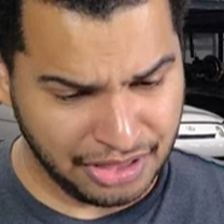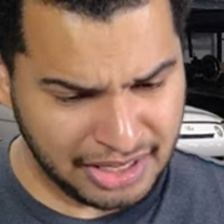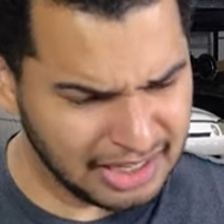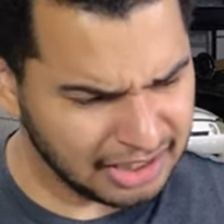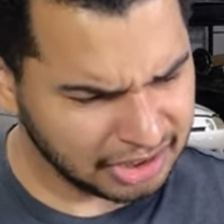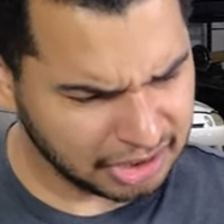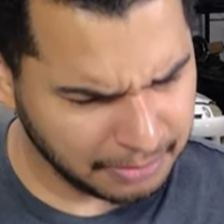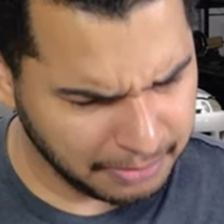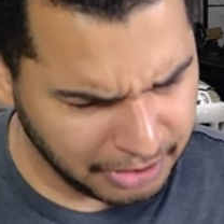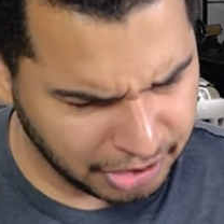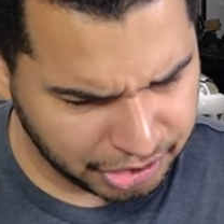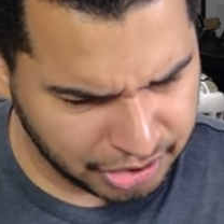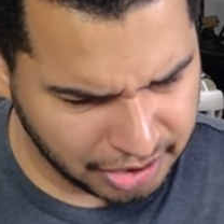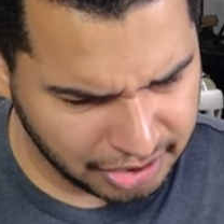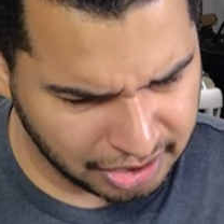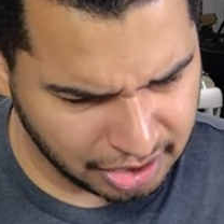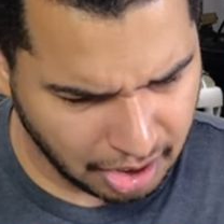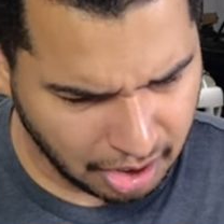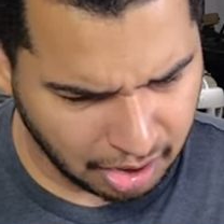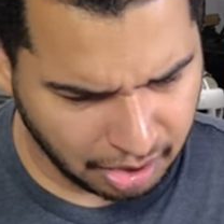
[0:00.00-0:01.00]
These
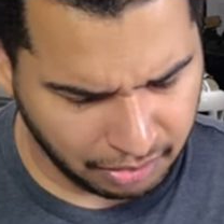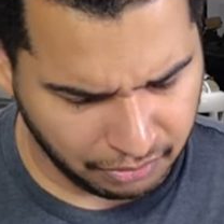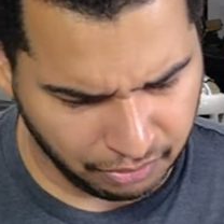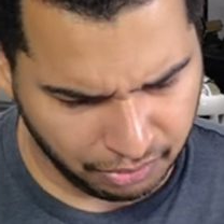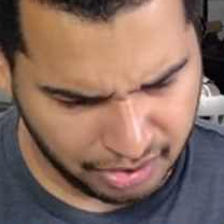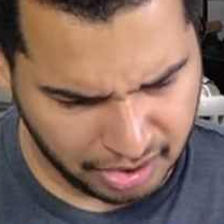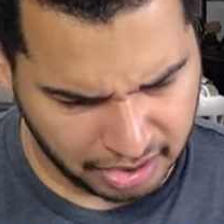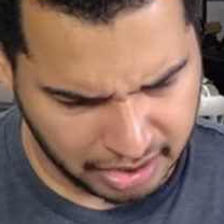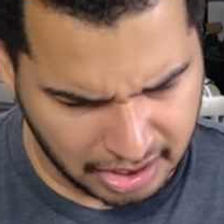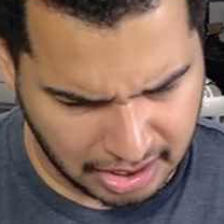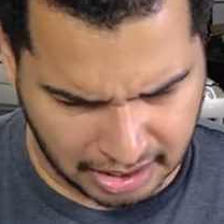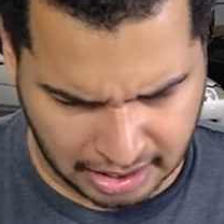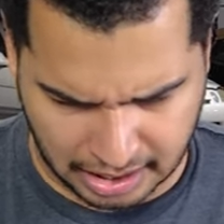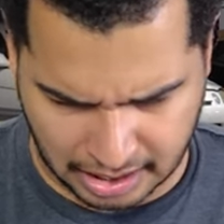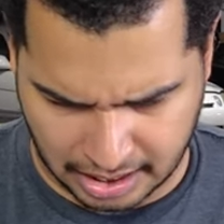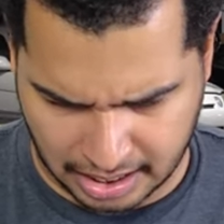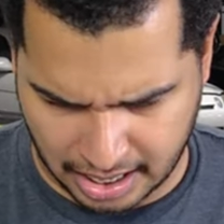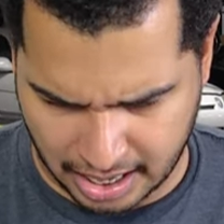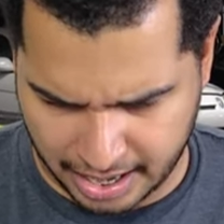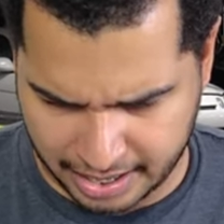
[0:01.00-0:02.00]
submissions are really
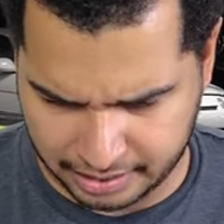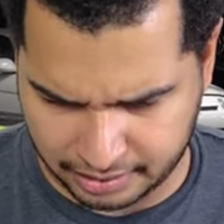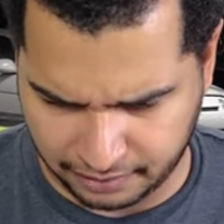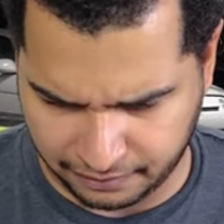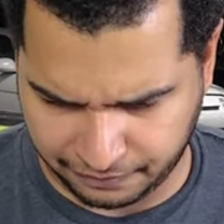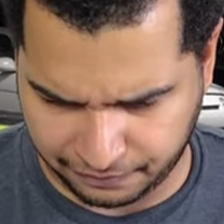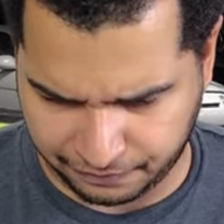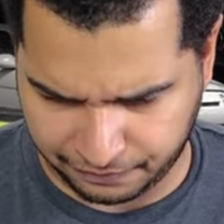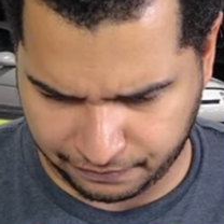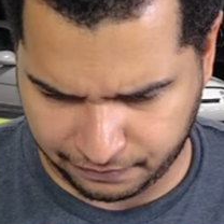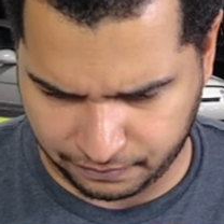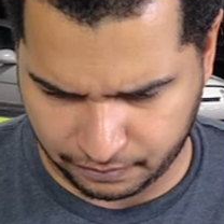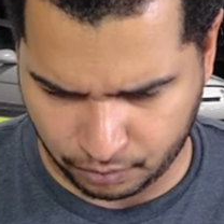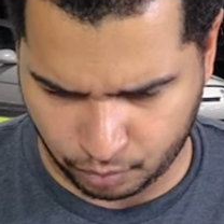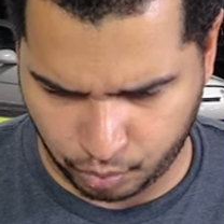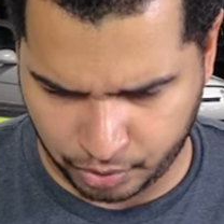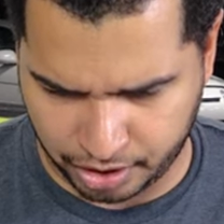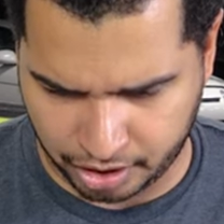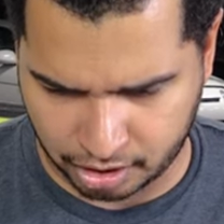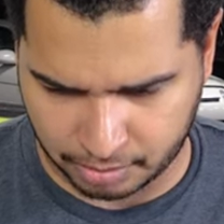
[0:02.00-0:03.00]
kind of
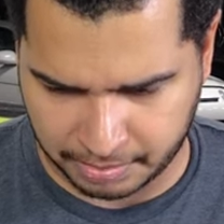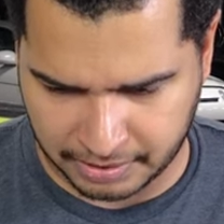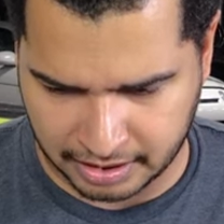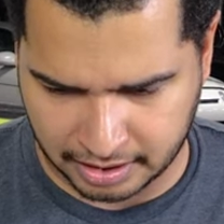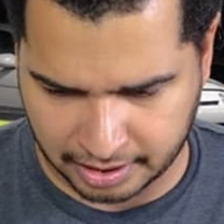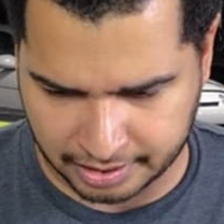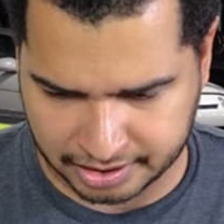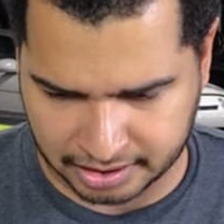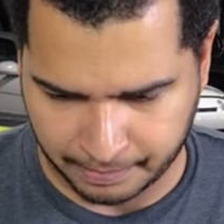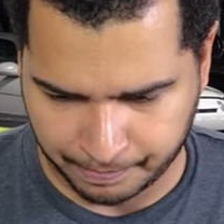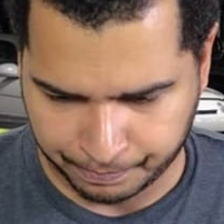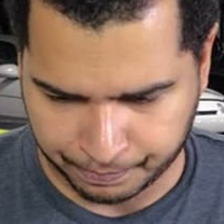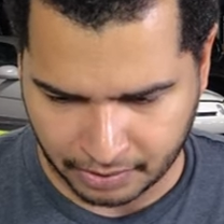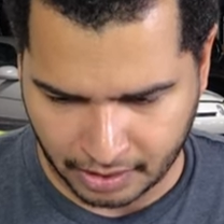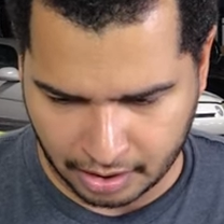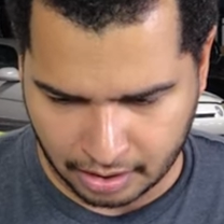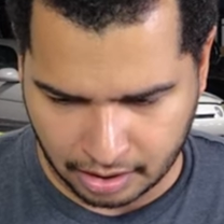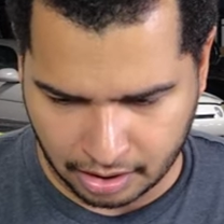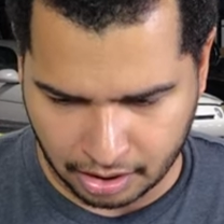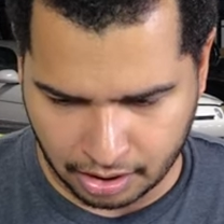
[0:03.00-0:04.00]
weird because
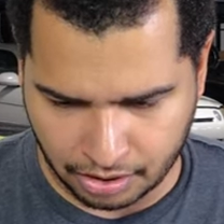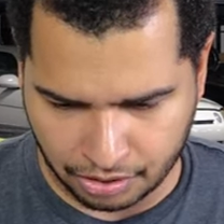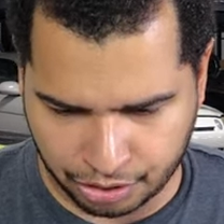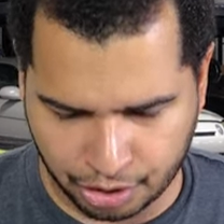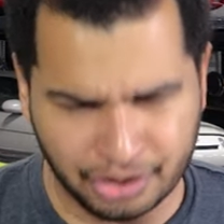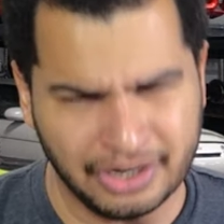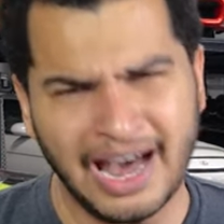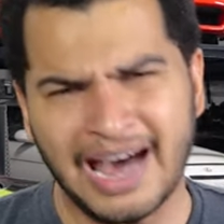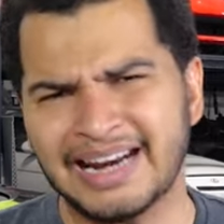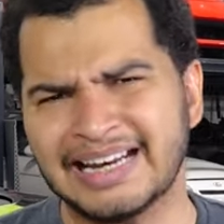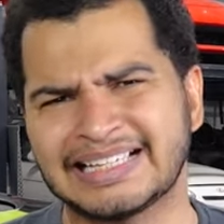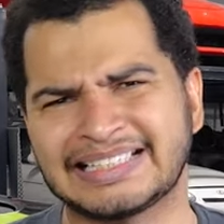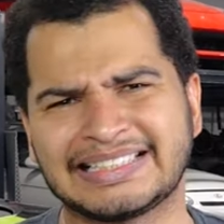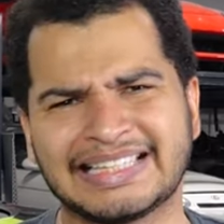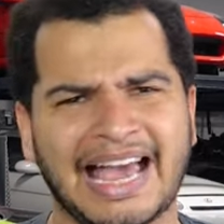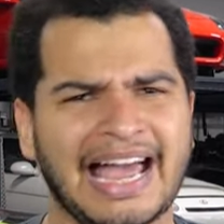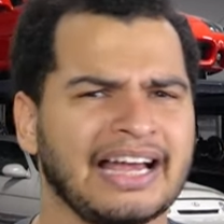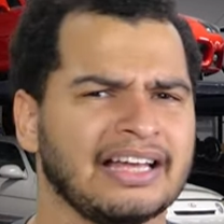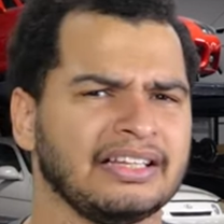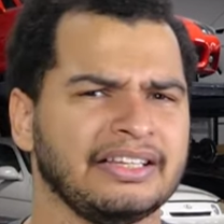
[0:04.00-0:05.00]
they're not
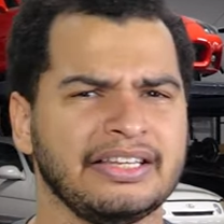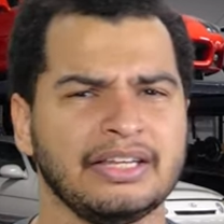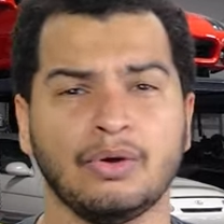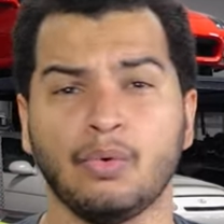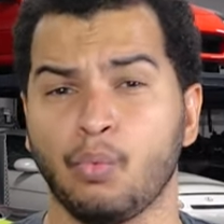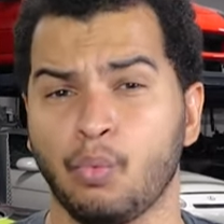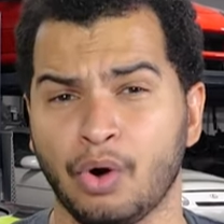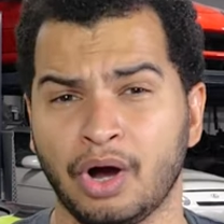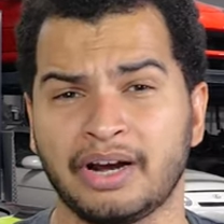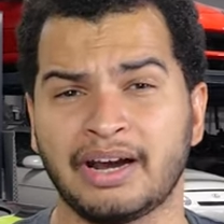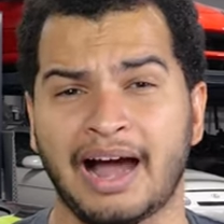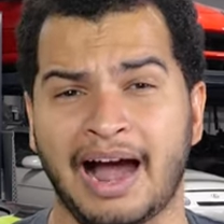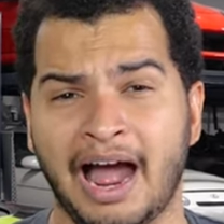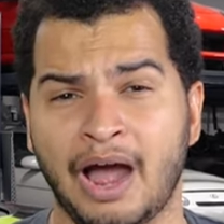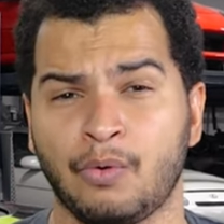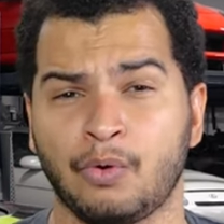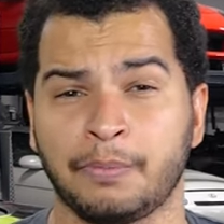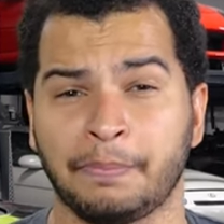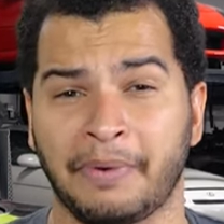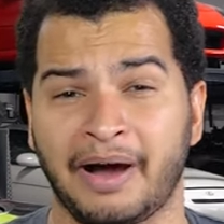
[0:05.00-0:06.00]
exactly what
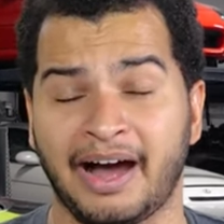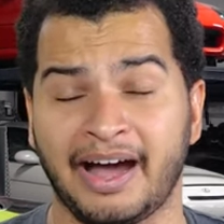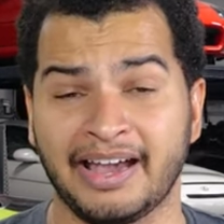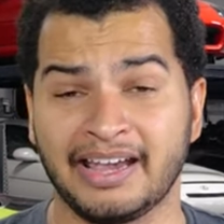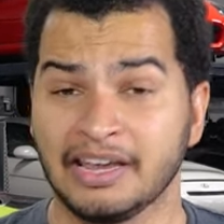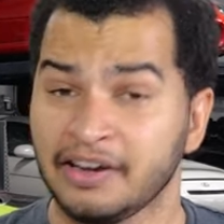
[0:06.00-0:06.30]
I would buy.